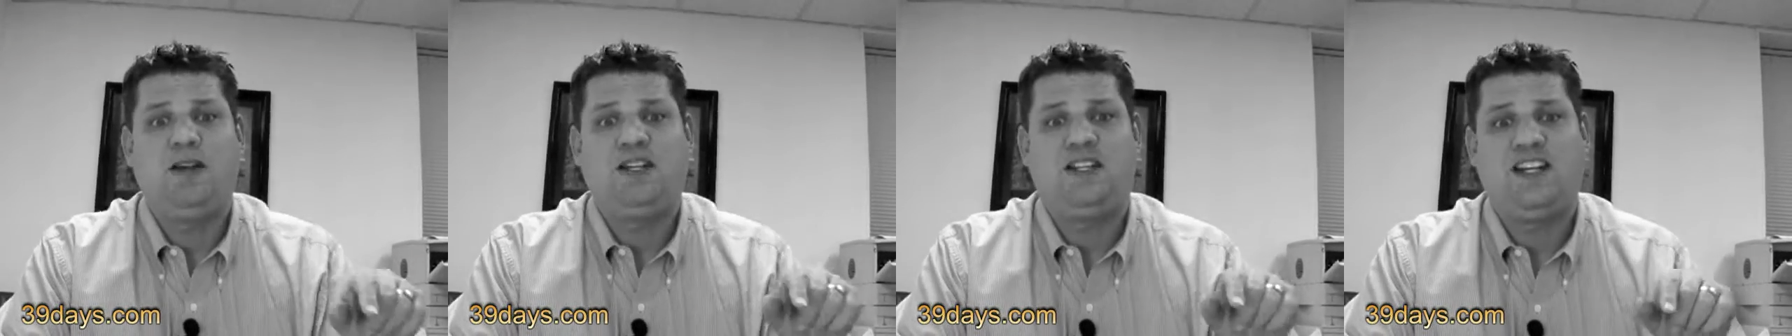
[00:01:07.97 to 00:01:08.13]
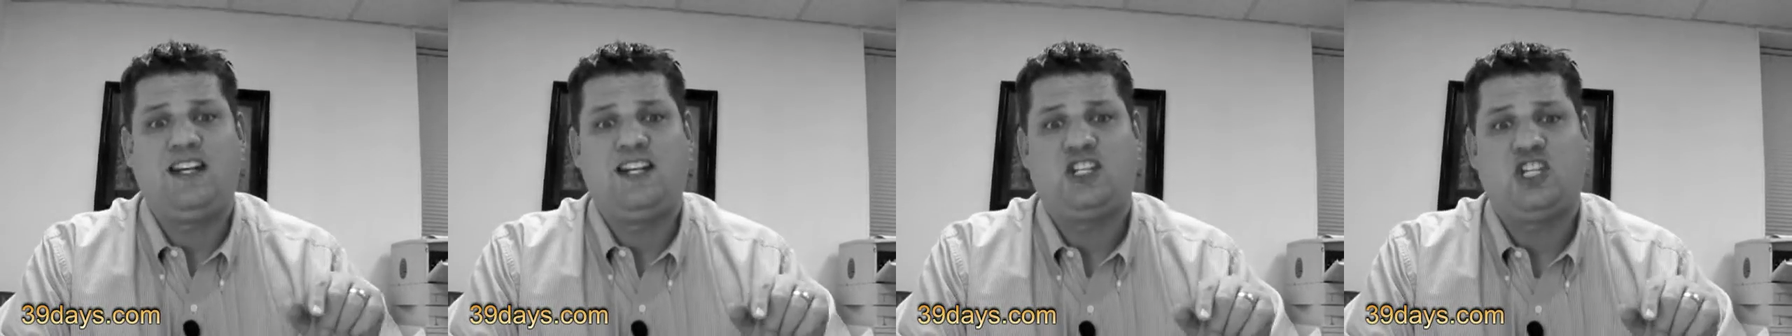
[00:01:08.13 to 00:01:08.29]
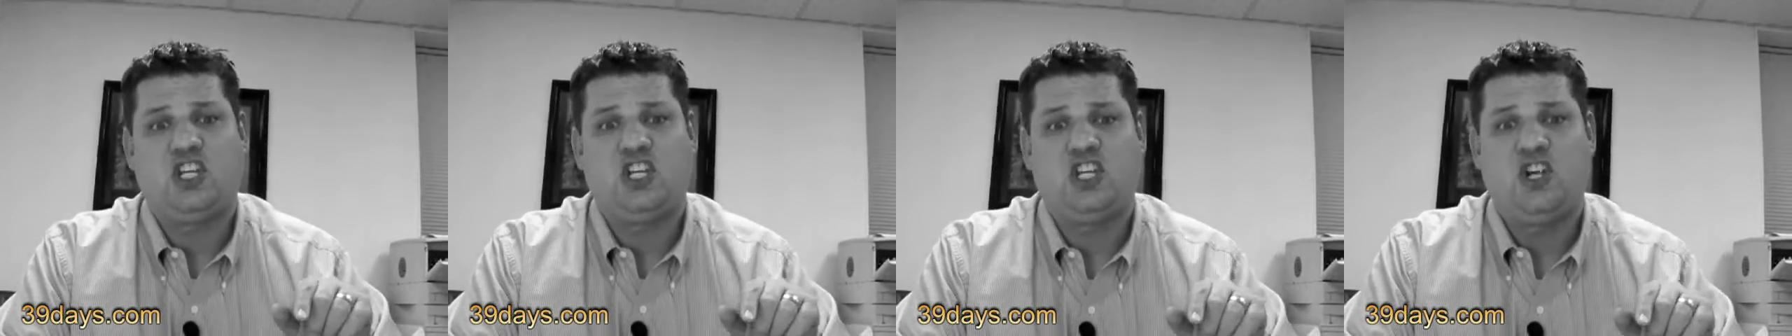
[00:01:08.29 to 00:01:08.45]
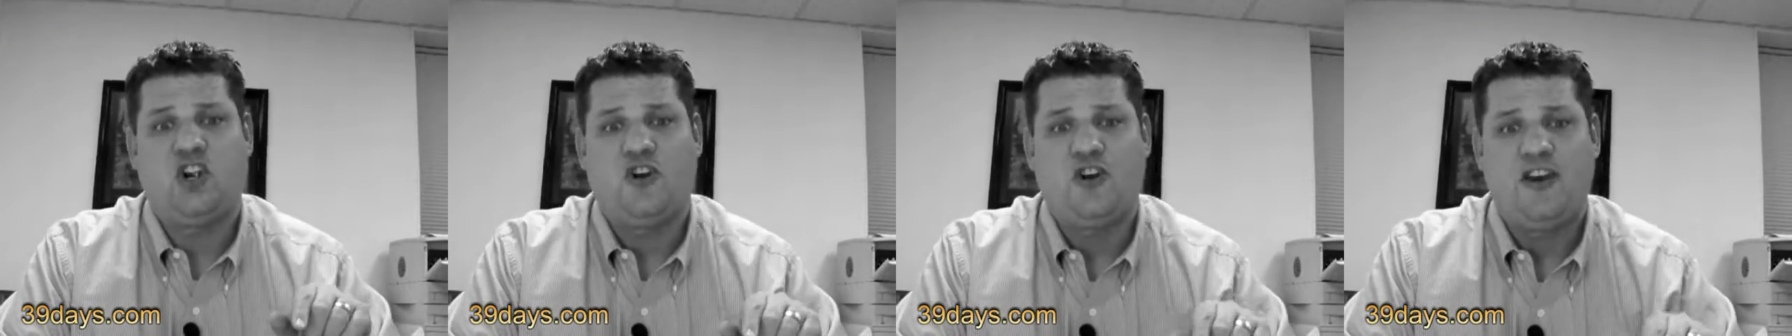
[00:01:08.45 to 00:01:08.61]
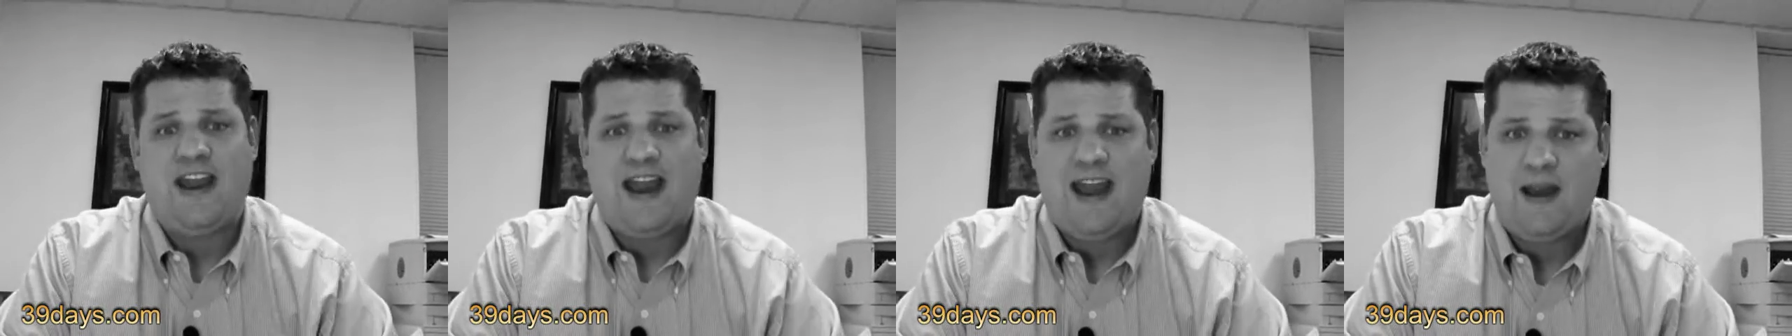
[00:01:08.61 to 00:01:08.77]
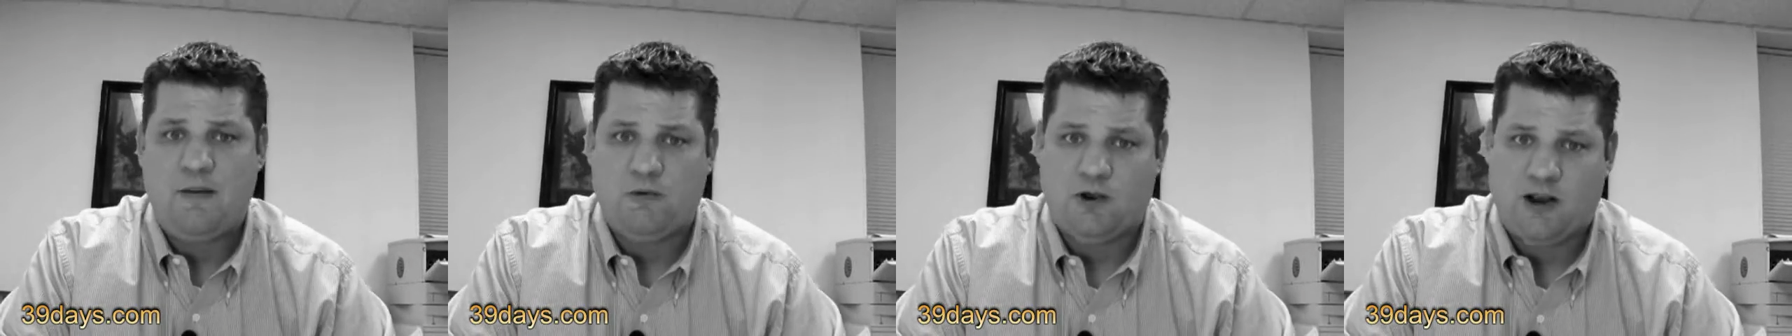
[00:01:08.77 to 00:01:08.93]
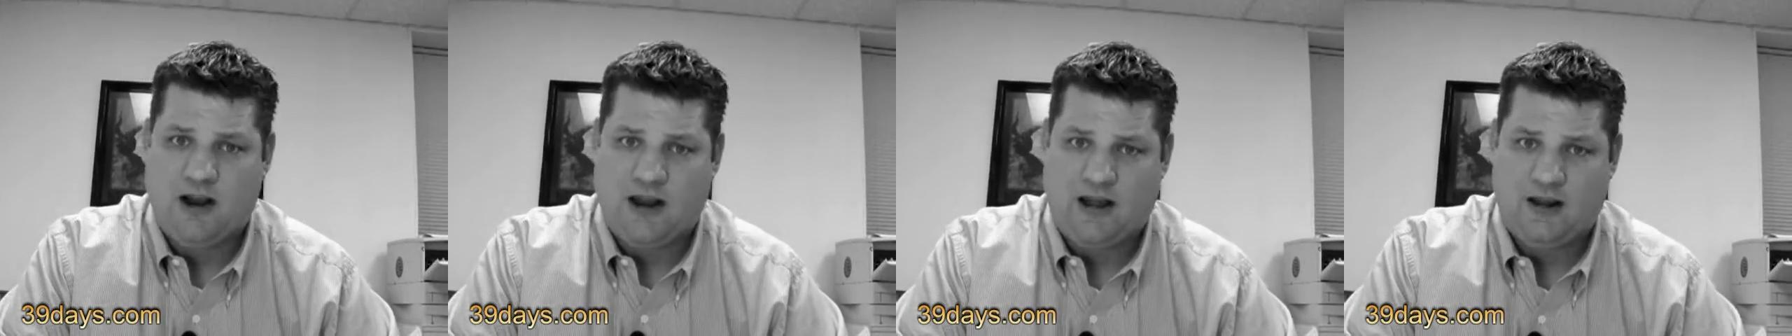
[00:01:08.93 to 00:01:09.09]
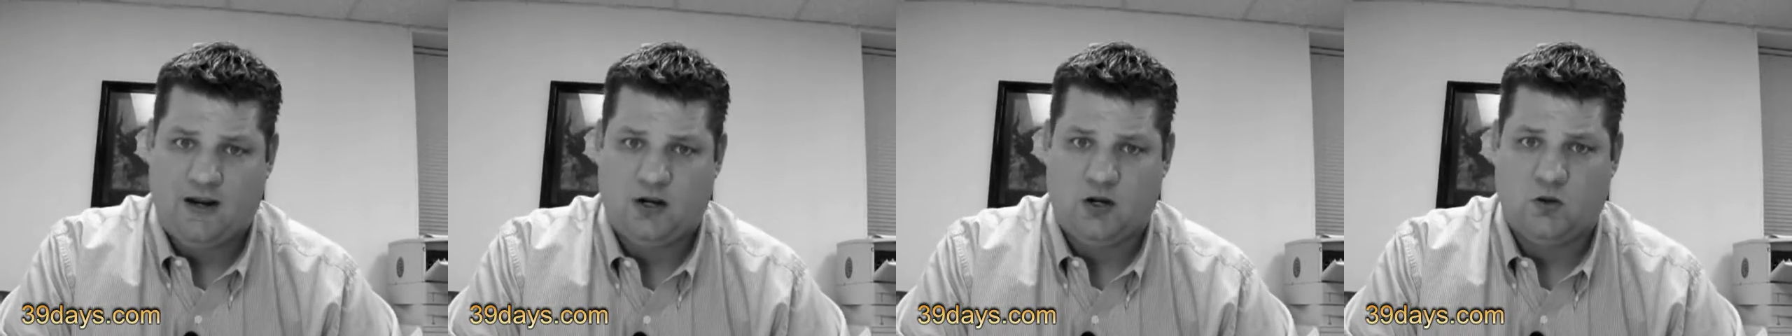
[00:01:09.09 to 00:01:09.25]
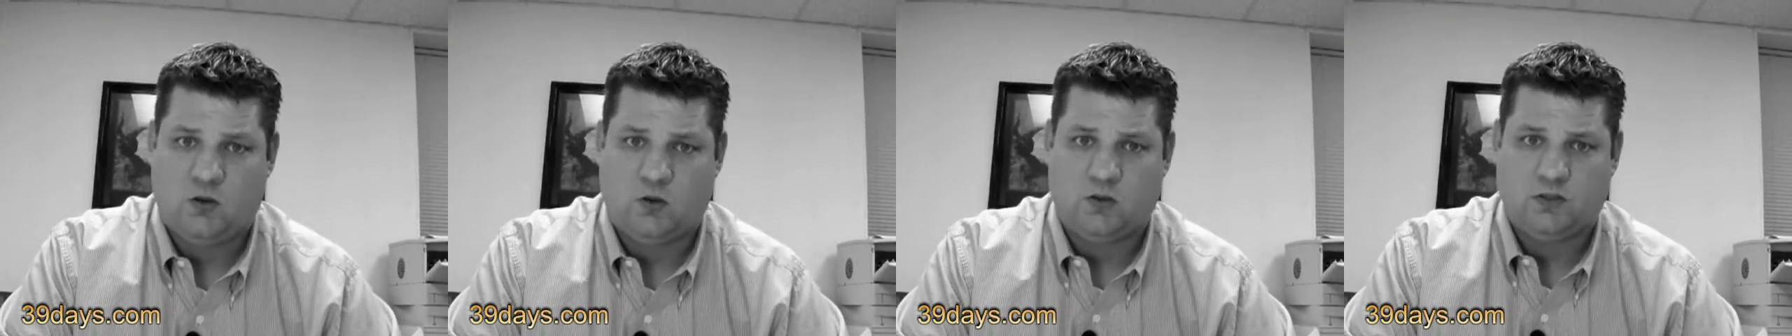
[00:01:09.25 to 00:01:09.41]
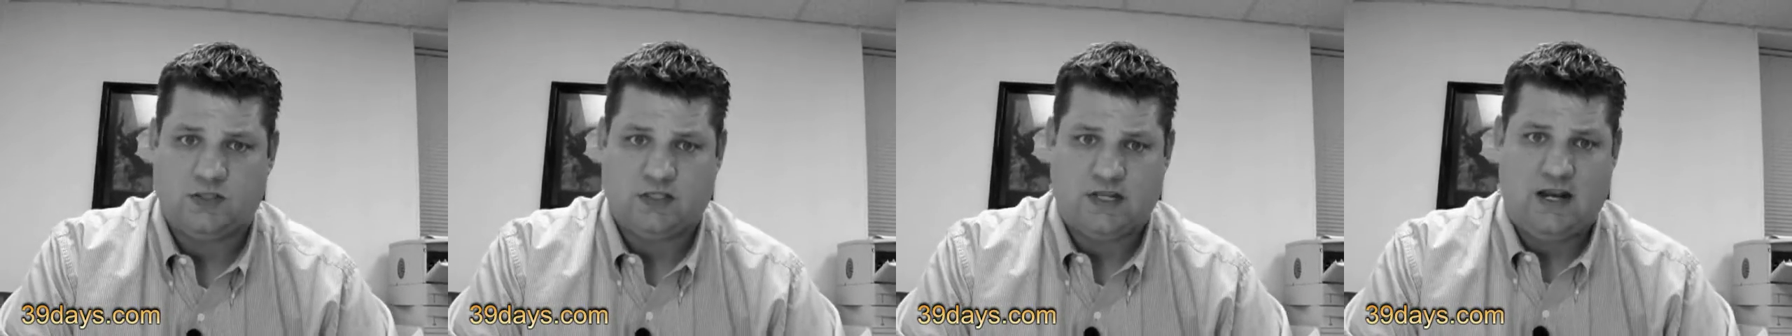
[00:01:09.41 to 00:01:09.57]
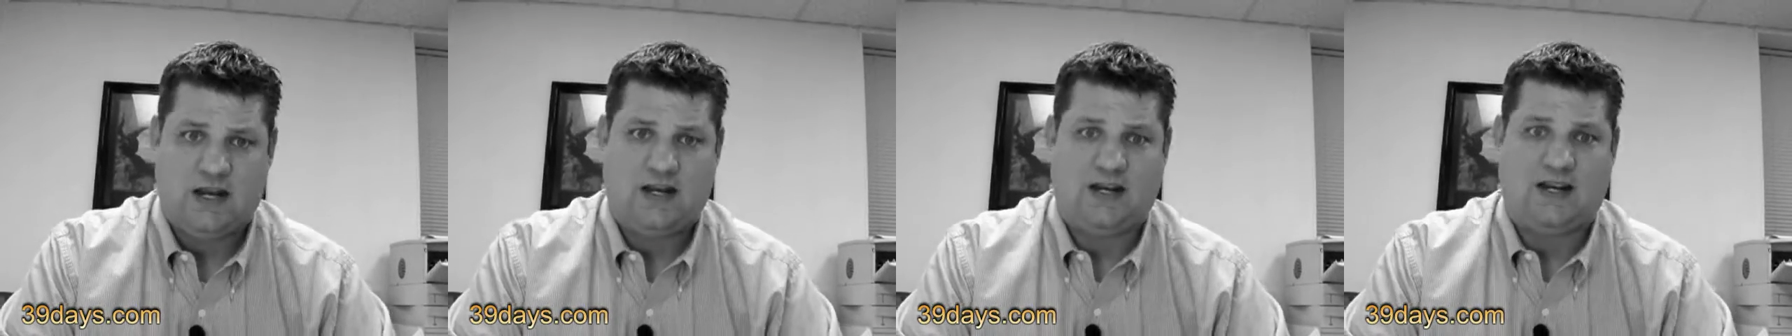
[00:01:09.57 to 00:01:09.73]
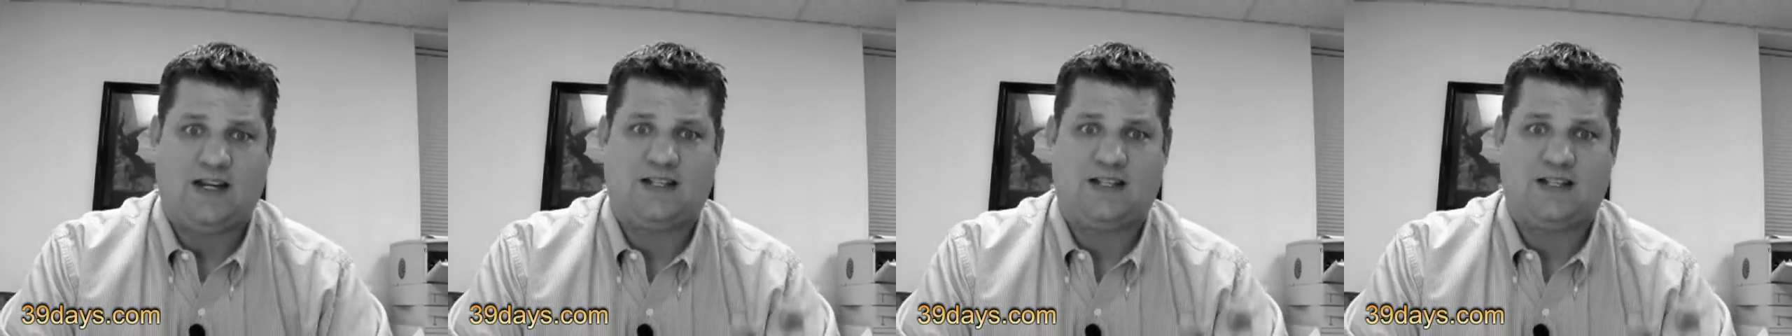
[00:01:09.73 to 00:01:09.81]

Teaching your neighbor how to goal set.